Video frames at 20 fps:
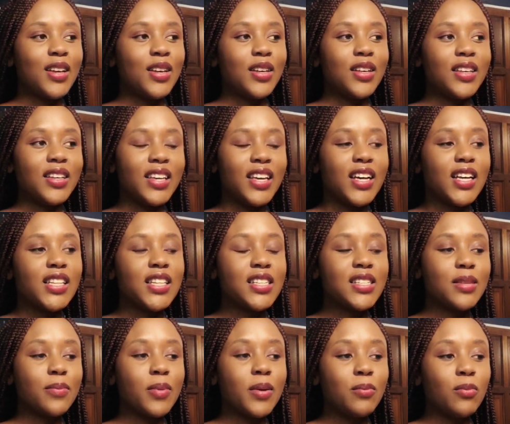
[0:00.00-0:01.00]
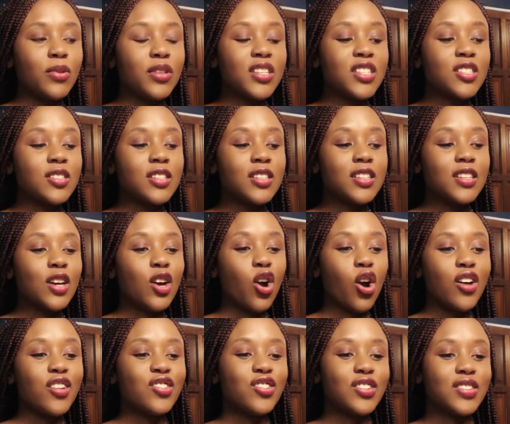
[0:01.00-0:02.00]
yeah, there's a
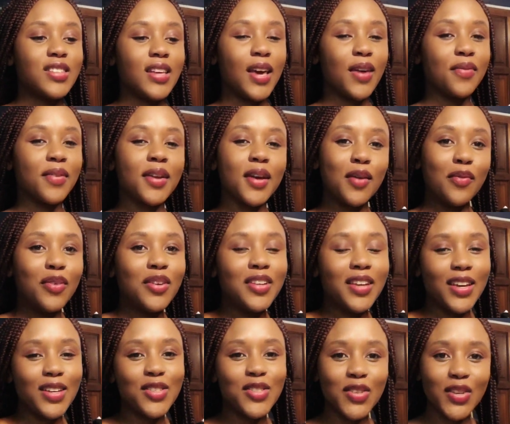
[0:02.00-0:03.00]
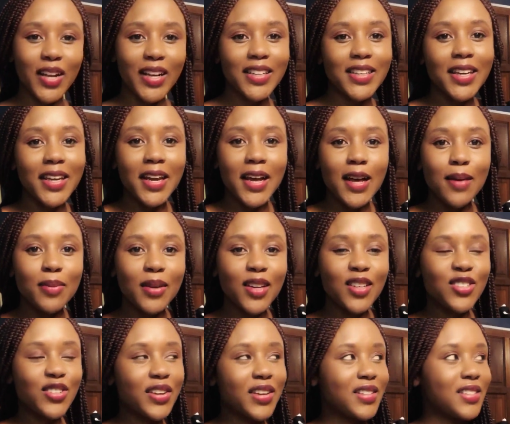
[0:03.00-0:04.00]
conscious effort every day to like get up, get
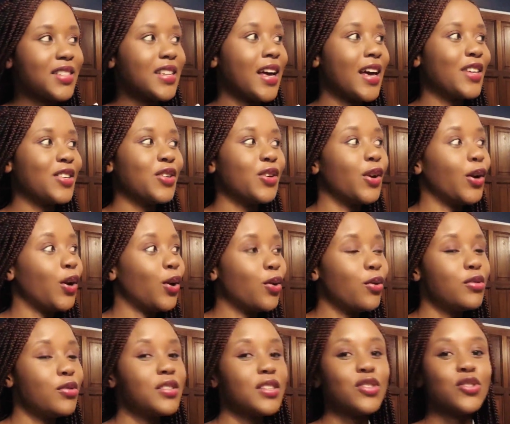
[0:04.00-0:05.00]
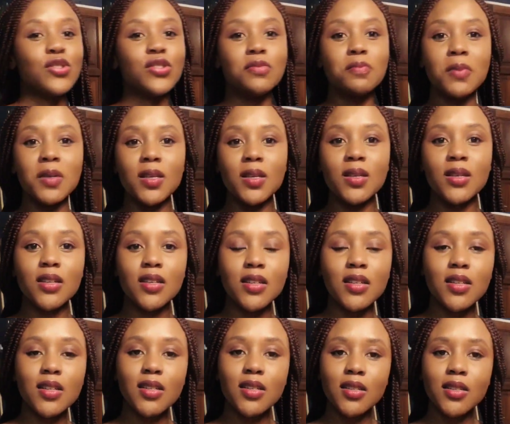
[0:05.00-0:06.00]
dressed, iron your clothes, and just be
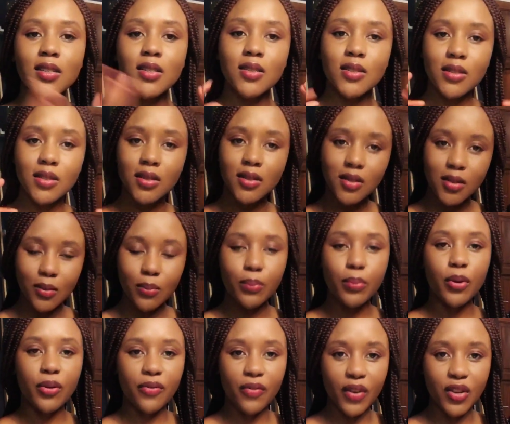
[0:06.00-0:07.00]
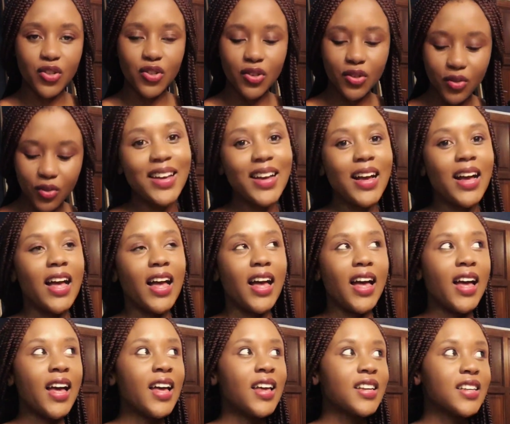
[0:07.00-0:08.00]
professional.
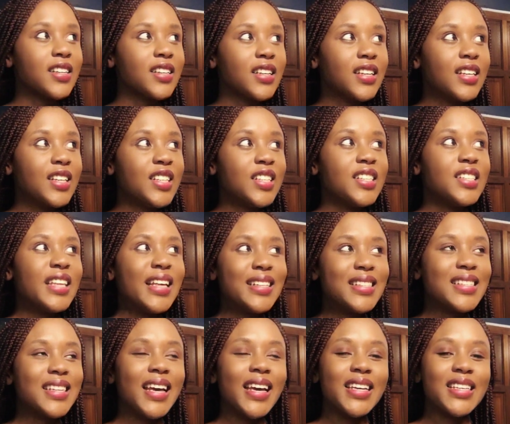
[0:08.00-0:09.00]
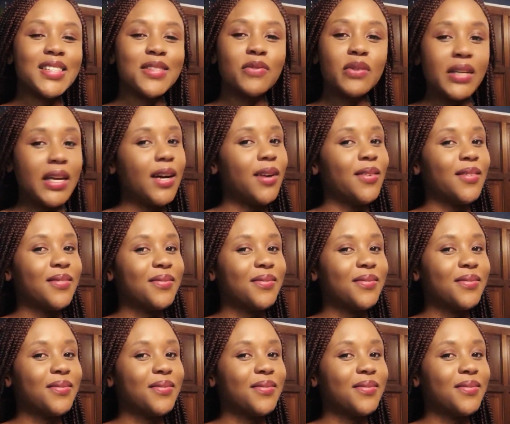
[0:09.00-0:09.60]
And that's nice for now.